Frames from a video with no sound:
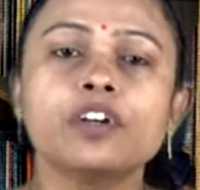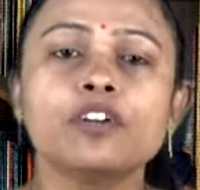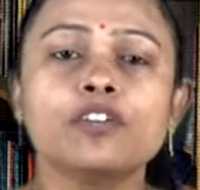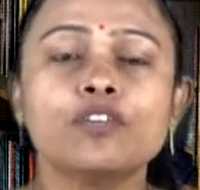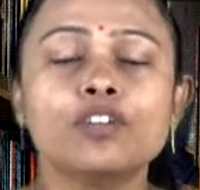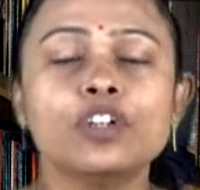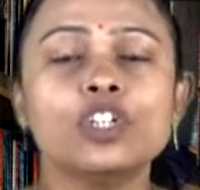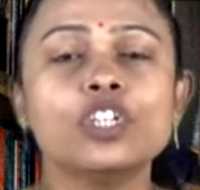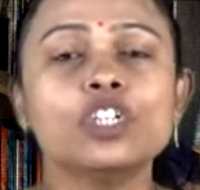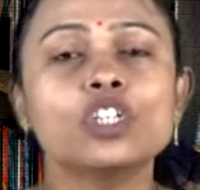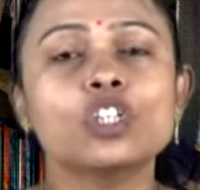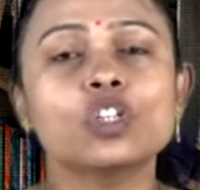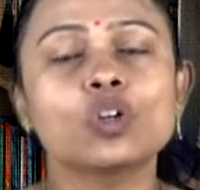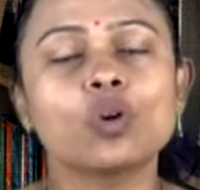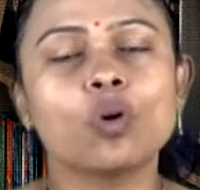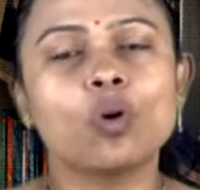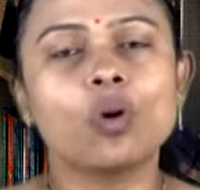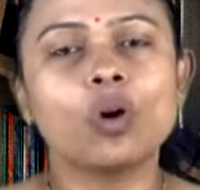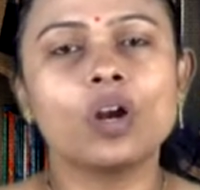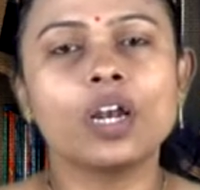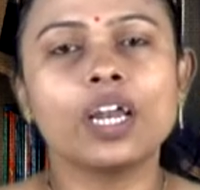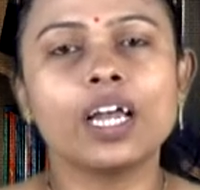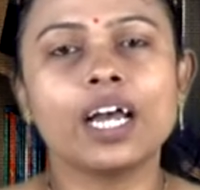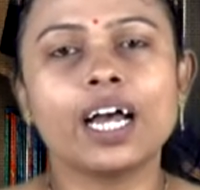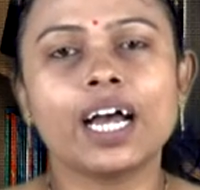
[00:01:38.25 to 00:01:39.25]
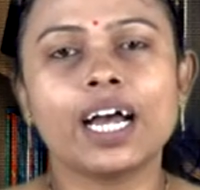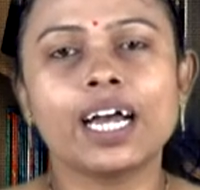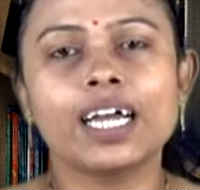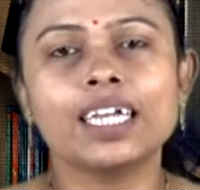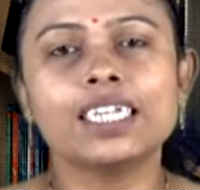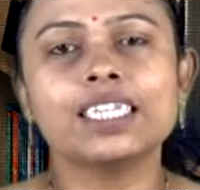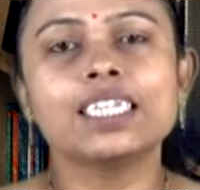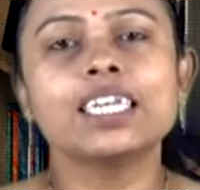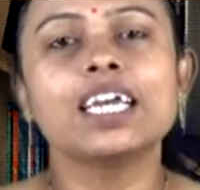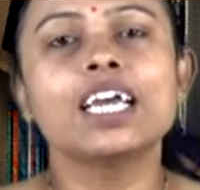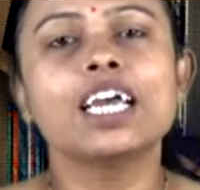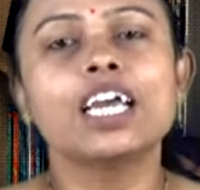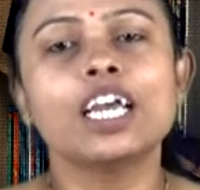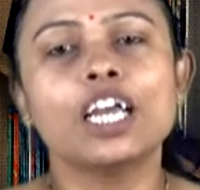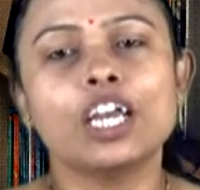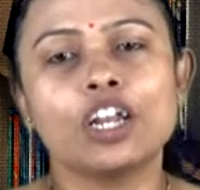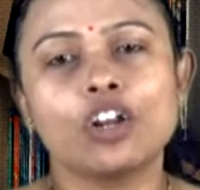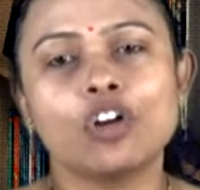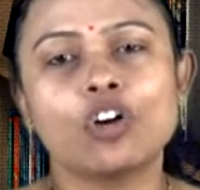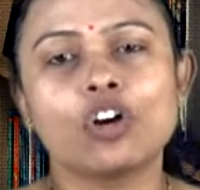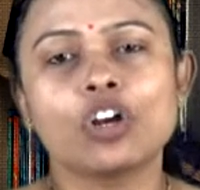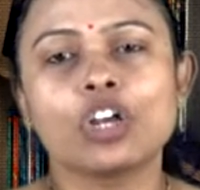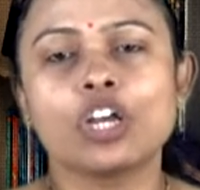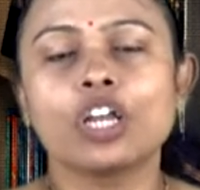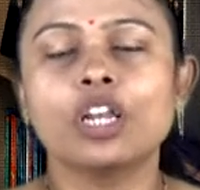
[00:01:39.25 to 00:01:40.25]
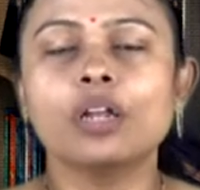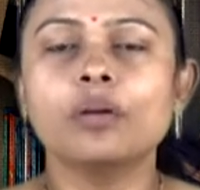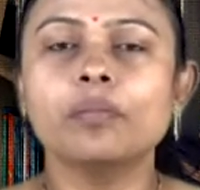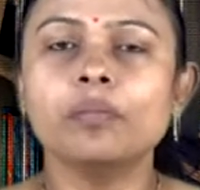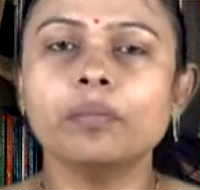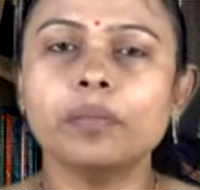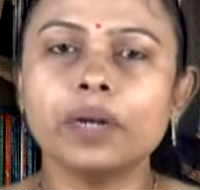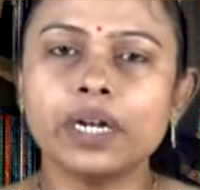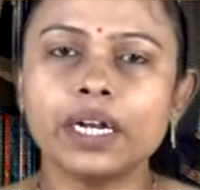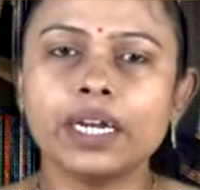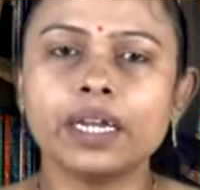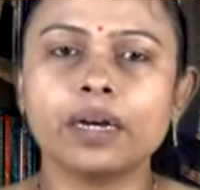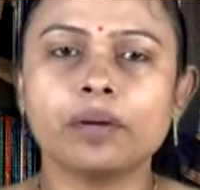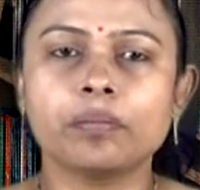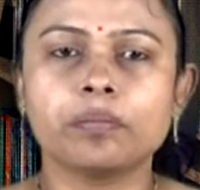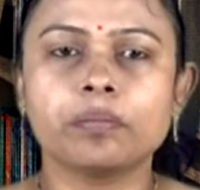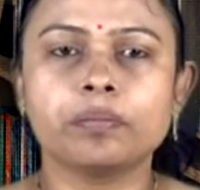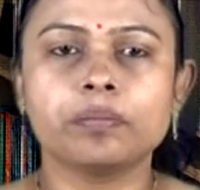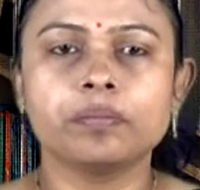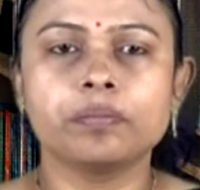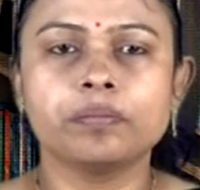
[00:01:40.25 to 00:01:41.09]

which is called as inoculum buildup.